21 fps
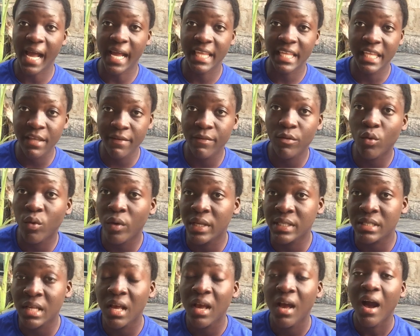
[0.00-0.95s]
I can give
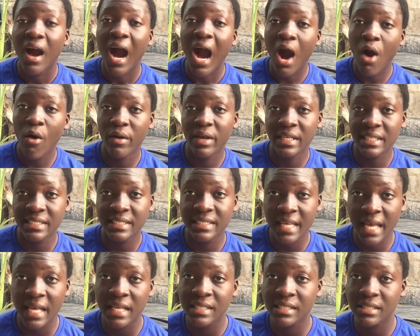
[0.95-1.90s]
you is, how
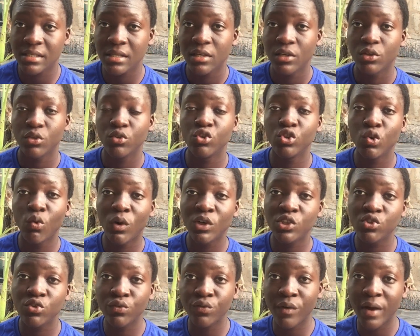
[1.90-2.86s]
intense do you
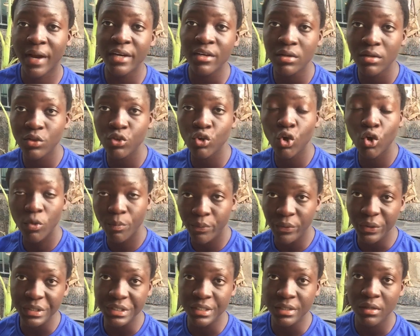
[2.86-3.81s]
want to run your
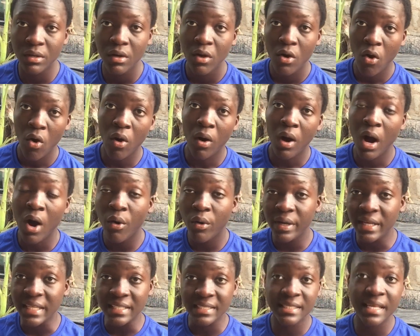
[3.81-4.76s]
operation, or
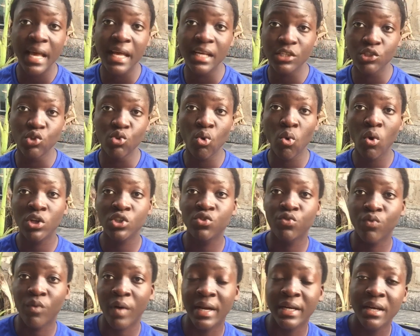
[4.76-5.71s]
how intense do you want
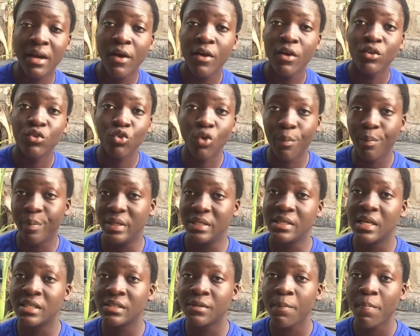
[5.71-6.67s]
to run your
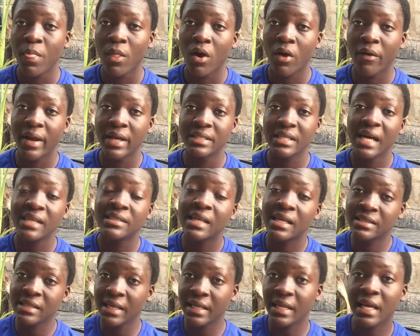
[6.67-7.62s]
business? All right,
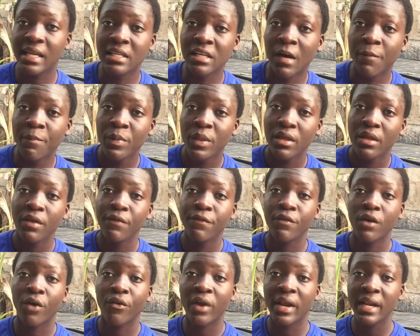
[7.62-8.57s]
as I said earlier,
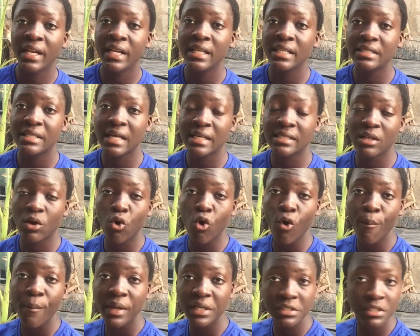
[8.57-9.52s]
if you are running it as a
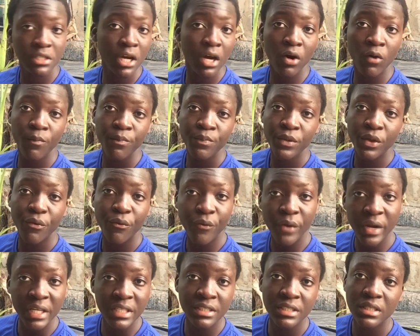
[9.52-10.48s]
commercial
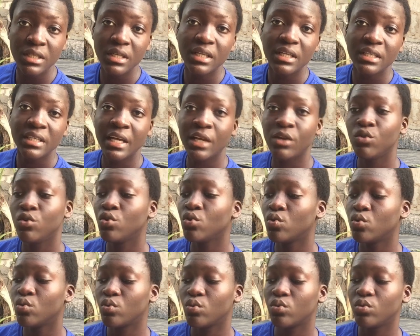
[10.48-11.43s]
range, then
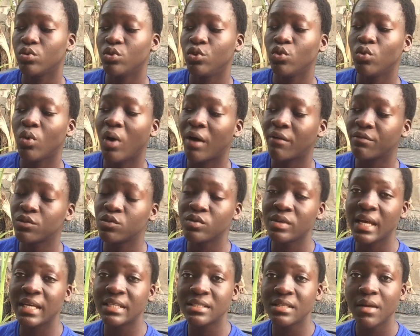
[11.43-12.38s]
you have
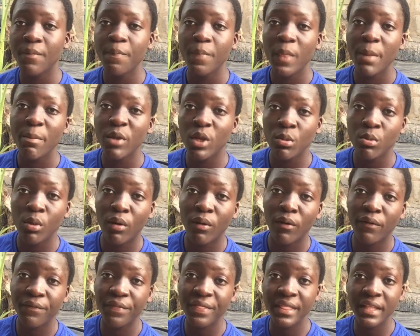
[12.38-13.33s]
to get
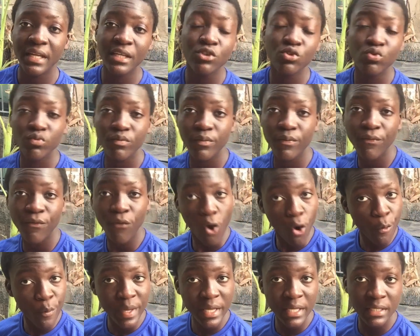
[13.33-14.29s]
minimum of 3 to
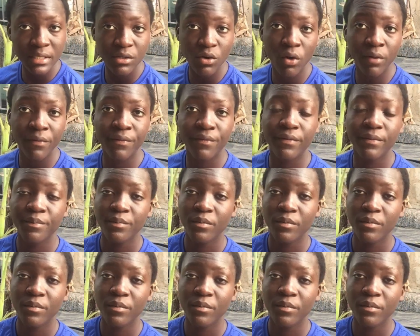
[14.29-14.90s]
4 weeks of